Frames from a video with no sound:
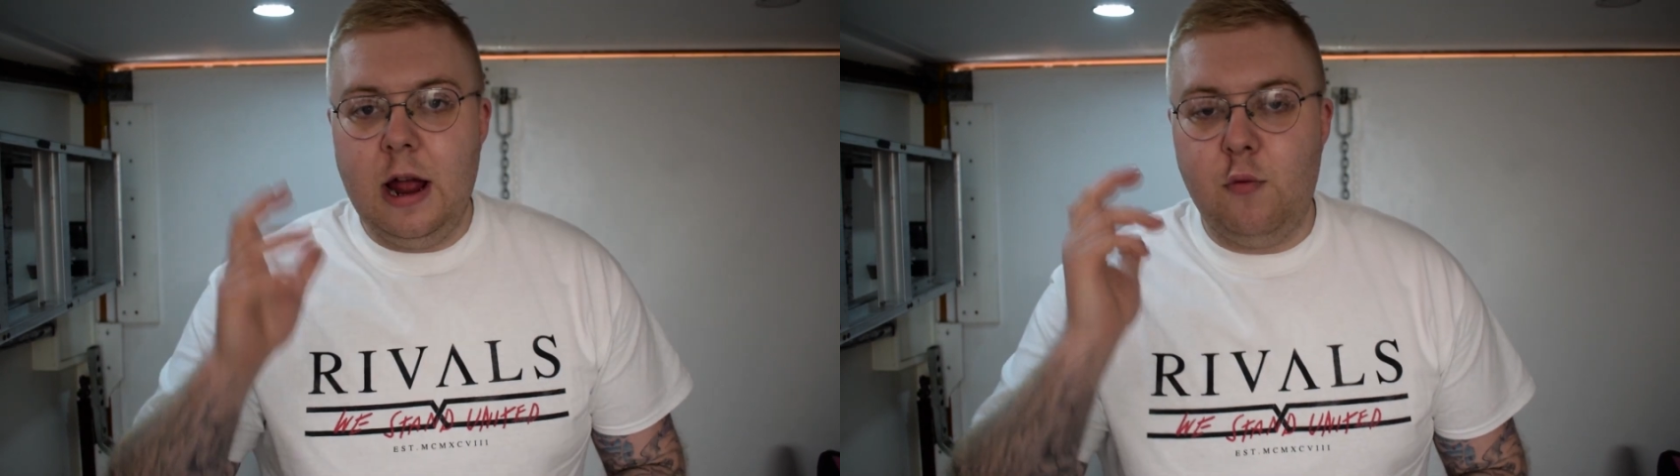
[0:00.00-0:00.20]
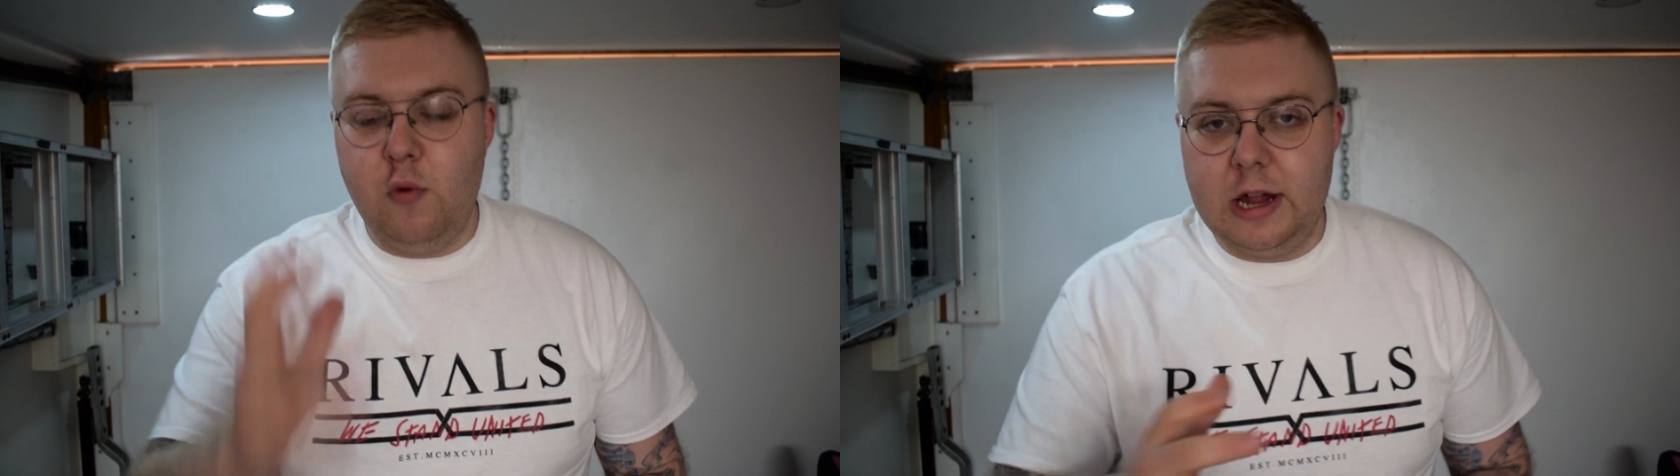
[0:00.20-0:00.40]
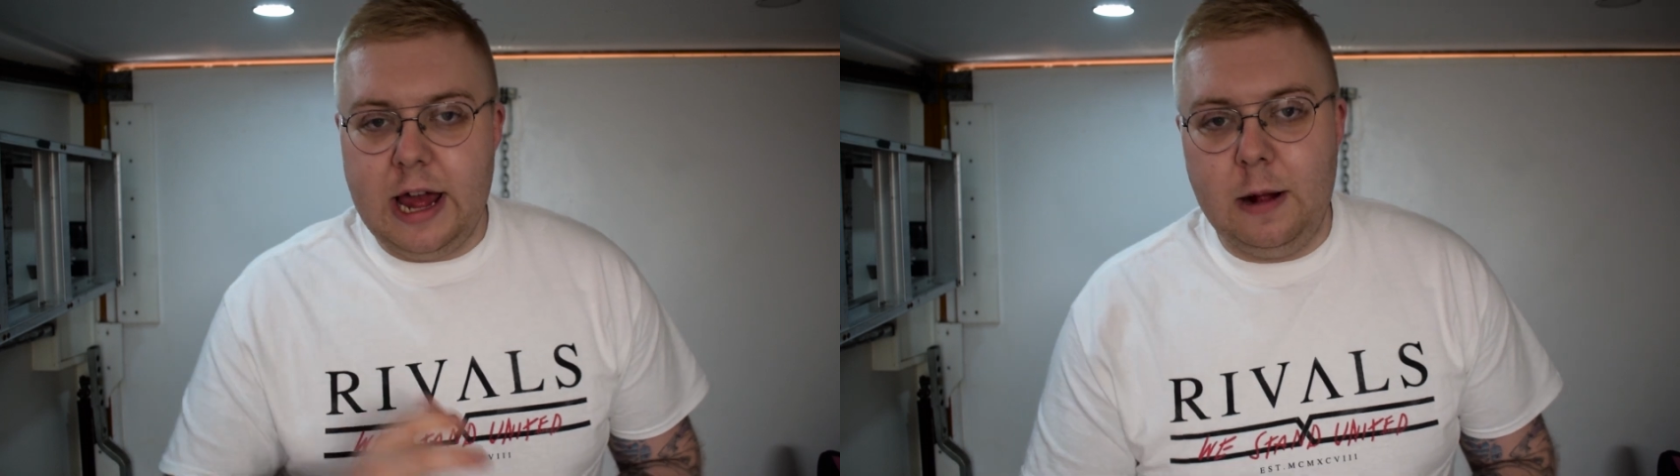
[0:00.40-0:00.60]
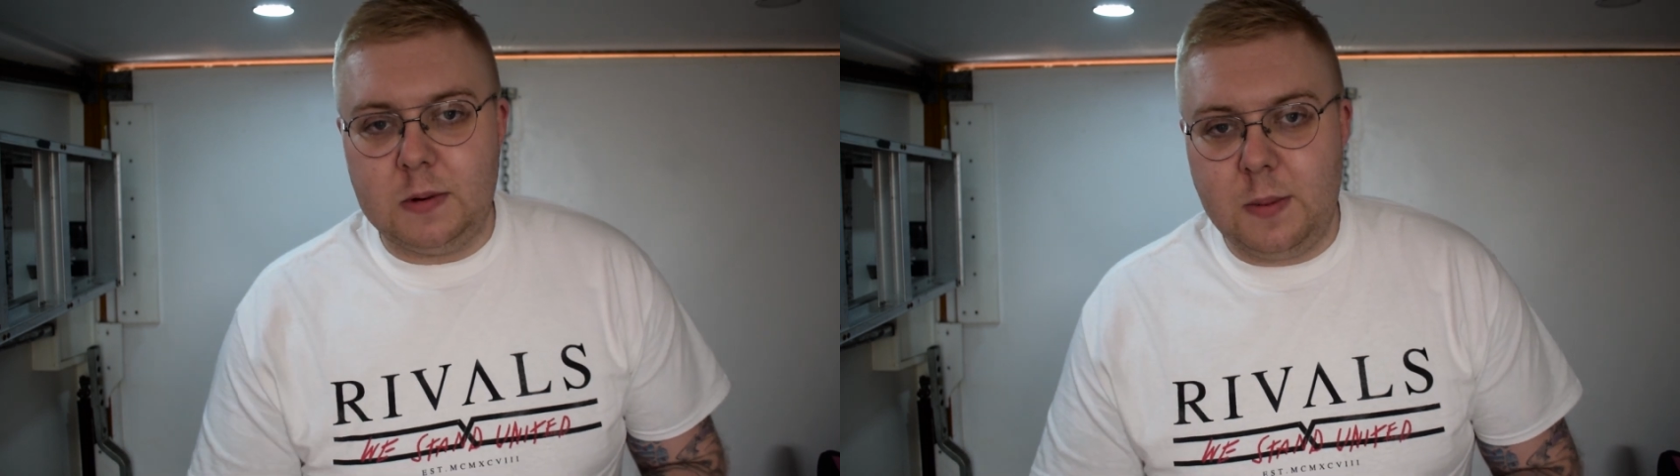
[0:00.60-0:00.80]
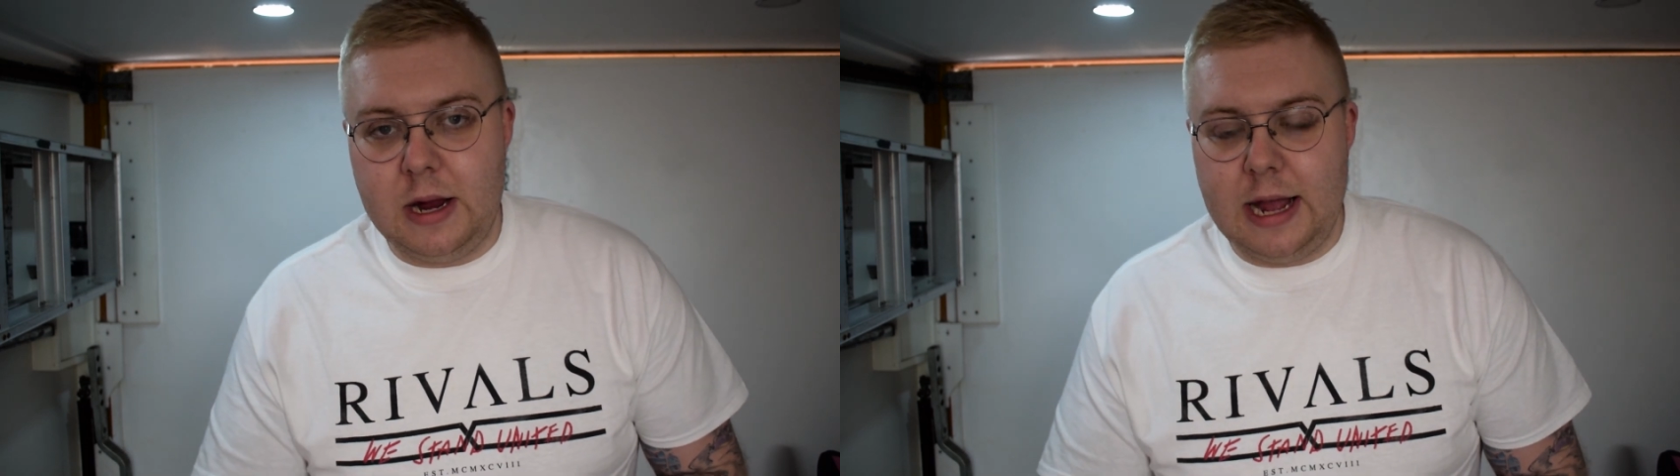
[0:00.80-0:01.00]
It really
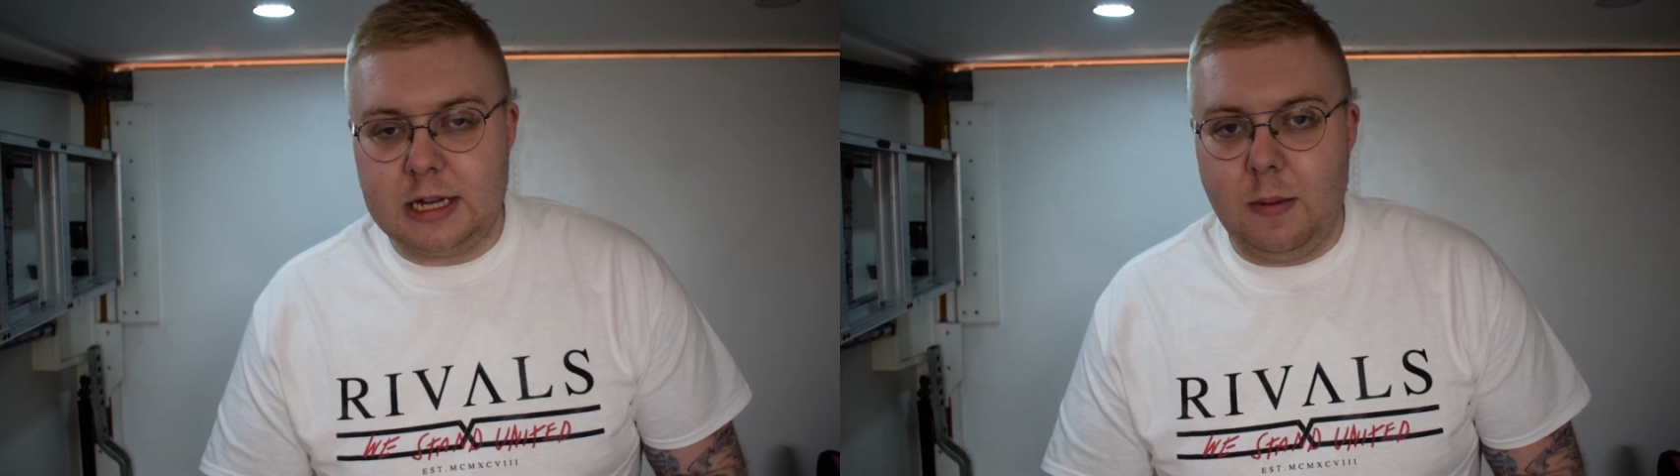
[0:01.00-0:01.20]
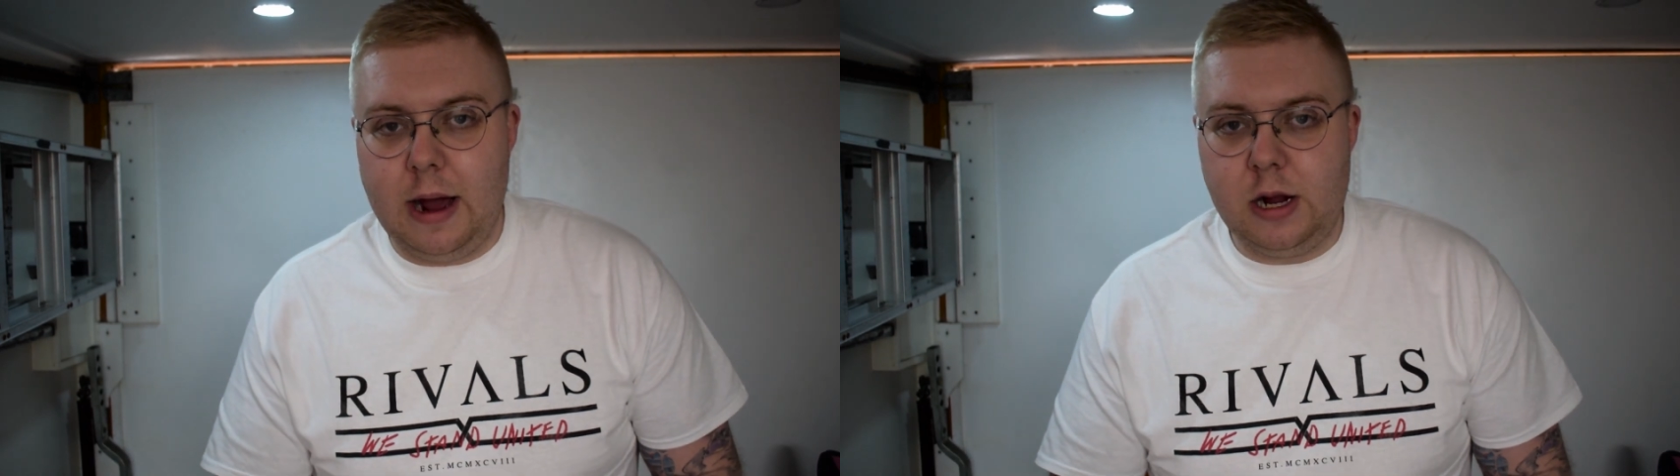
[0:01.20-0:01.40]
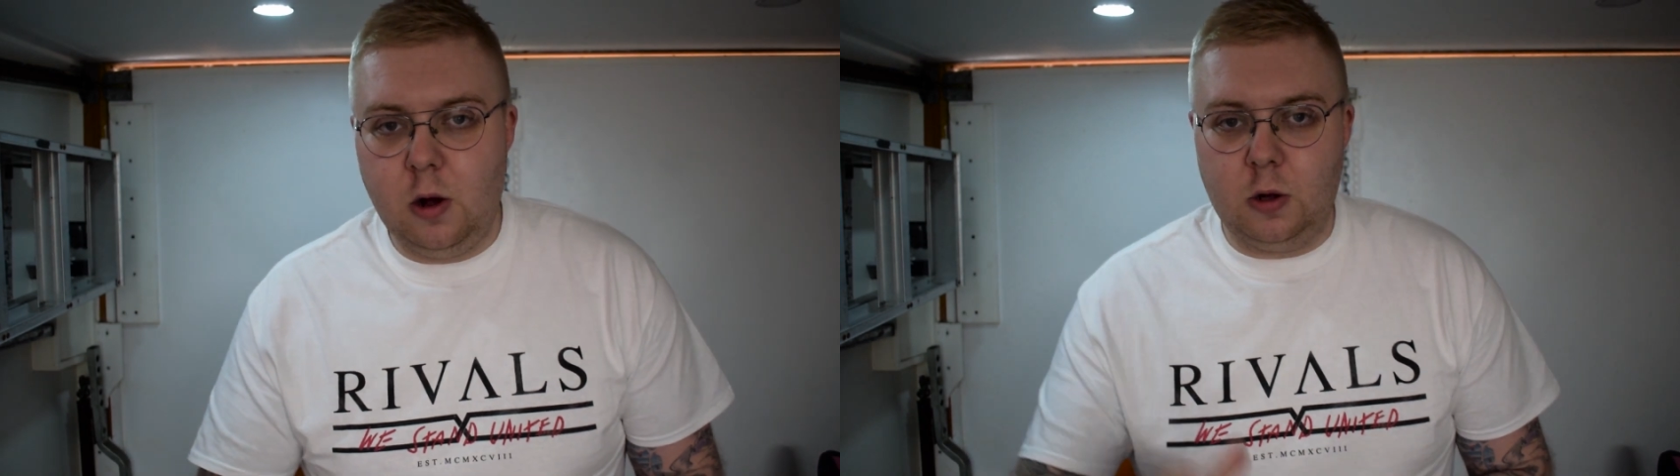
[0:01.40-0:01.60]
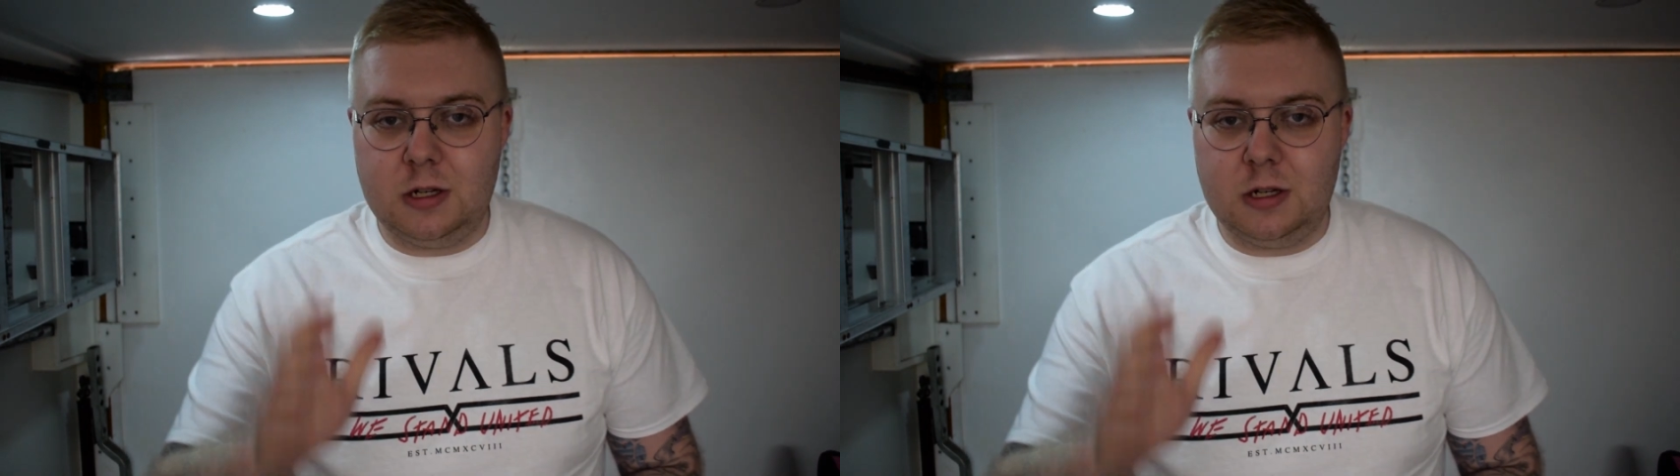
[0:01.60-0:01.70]
helps me get to my goals,